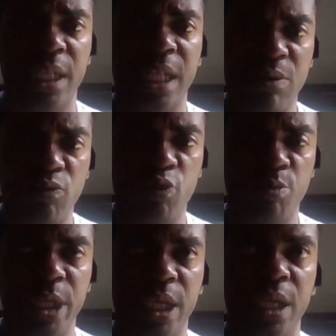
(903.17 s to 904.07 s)
That will
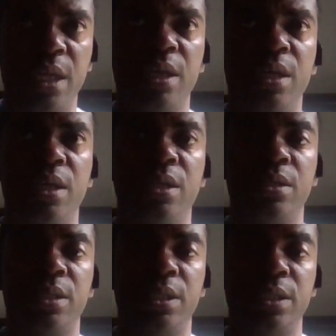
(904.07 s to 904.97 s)
be
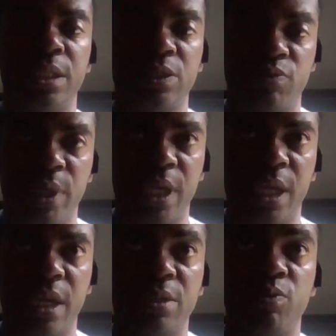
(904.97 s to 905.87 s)
this
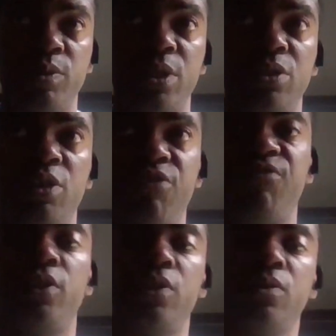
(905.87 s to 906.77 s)
weekend. We don't know
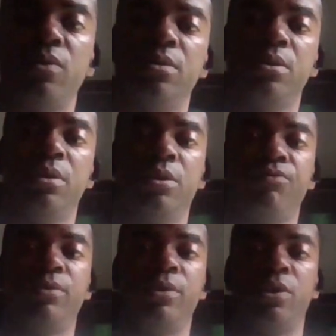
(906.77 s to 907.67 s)
for sure.
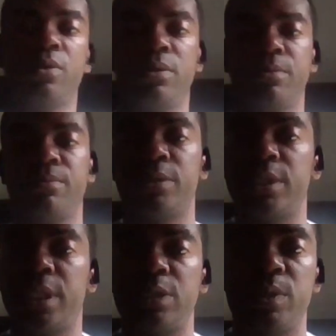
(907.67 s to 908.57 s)
For sure.
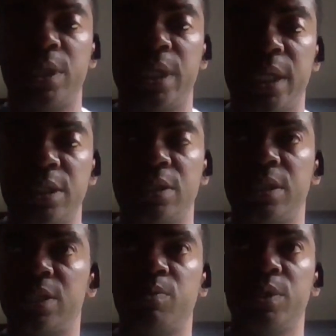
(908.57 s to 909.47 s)
That's what it is.
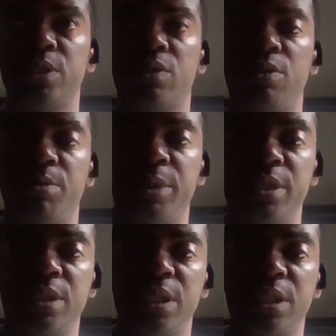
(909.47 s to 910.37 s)
That's what it's gonna be.
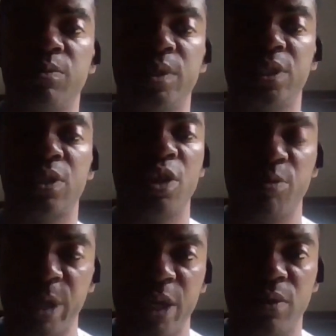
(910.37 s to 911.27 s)
That's what it's all
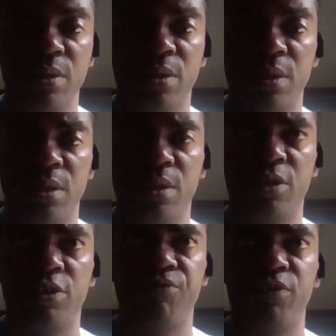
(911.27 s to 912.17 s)
about.
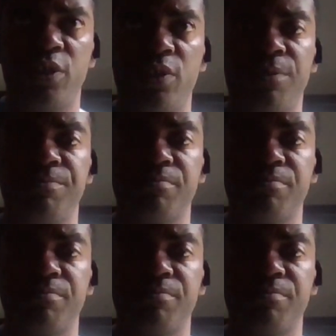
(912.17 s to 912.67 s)
For sure.